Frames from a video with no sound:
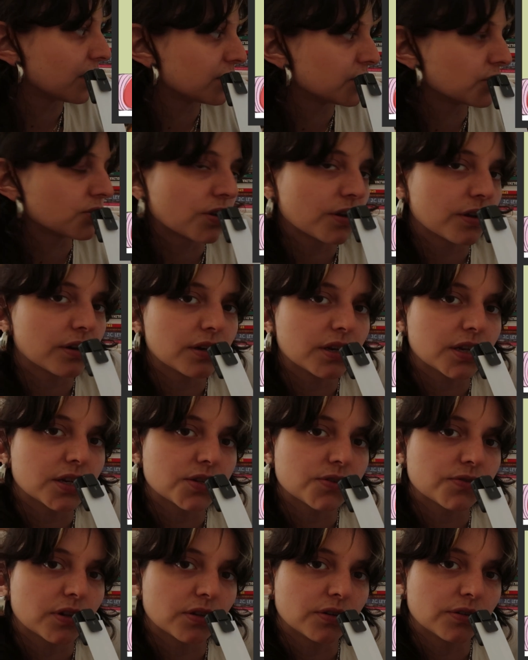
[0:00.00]
I do not need
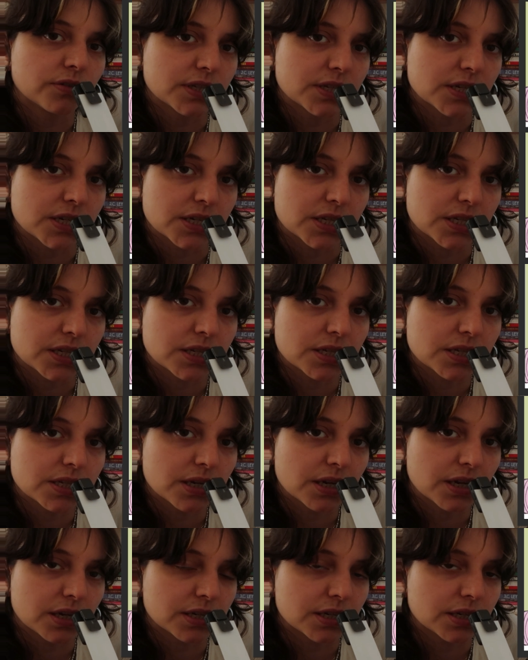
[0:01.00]
to follow physics.
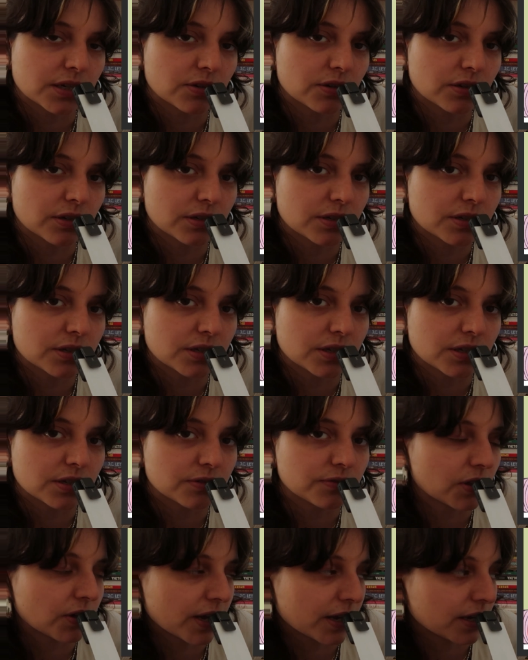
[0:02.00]
I do not need
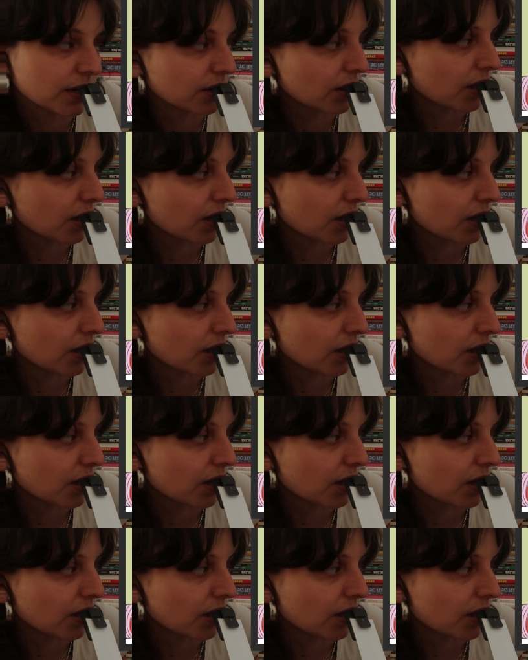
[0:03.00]
to follow any